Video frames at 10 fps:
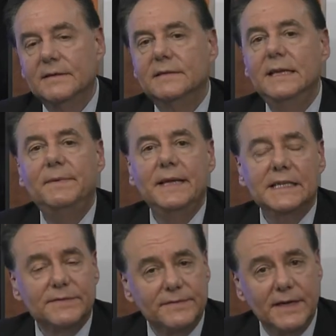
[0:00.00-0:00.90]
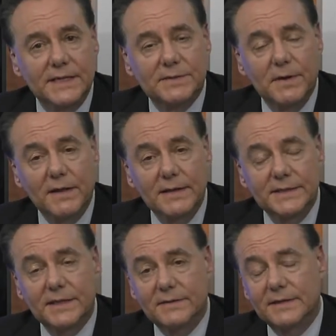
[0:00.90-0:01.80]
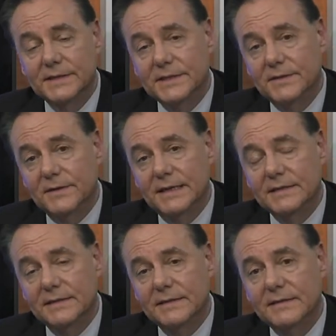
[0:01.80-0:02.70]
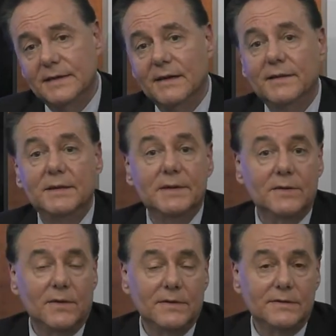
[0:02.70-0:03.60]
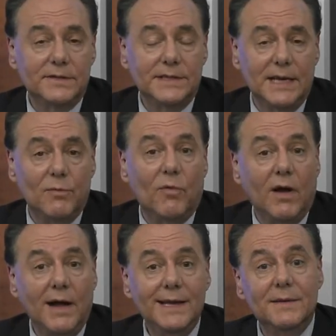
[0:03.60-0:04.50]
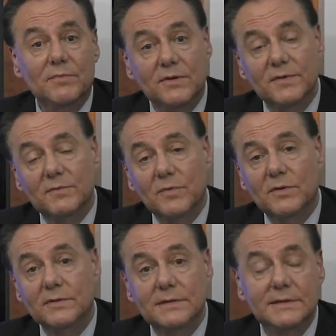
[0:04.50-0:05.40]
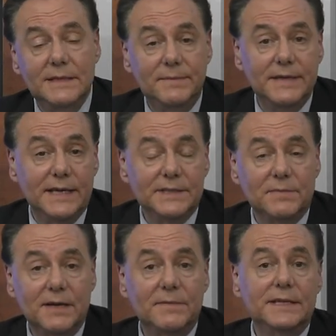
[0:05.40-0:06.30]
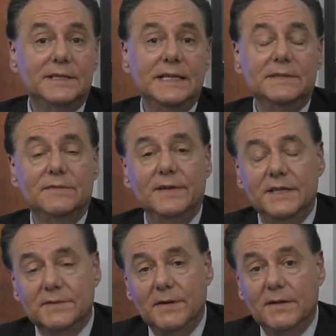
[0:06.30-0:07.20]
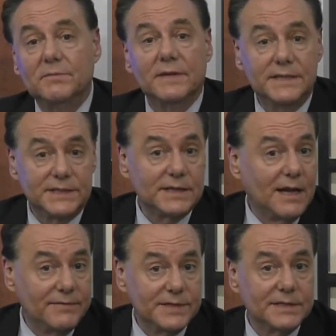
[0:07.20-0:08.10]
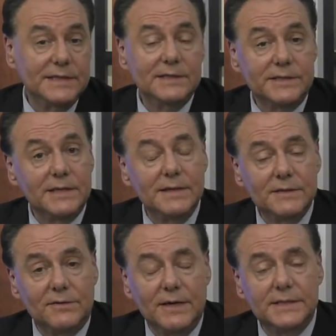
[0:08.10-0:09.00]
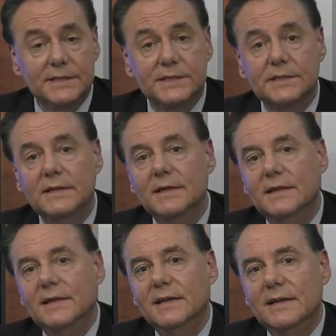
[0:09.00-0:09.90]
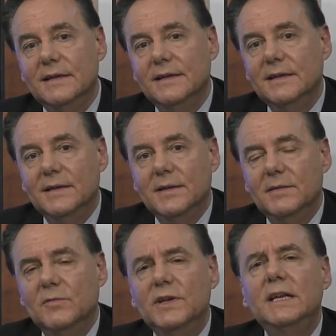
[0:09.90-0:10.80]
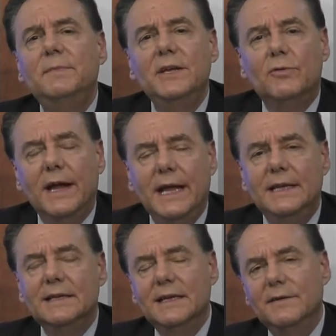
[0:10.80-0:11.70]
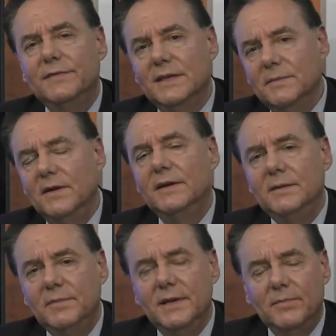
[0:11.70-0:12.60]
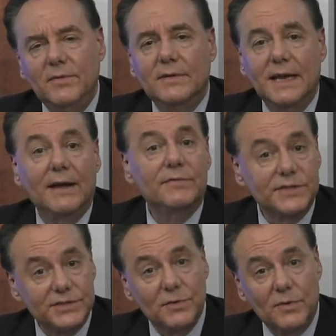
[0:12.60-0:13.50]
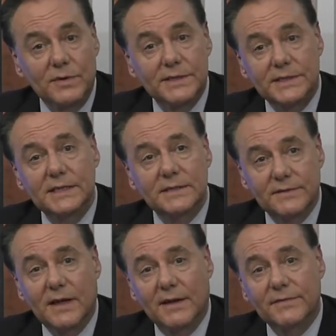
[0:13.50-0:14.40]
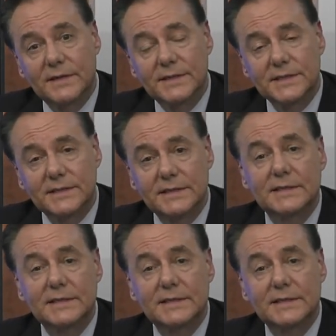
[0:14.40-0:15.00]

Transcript: TPS for Venezuela is under consideration. Now, I think we can all understand why, in a perfect world, TPS might make sense for Venezuela, places obviously in, in crisis. Wouldn't it be great if the American people could have restored a sense of confidence that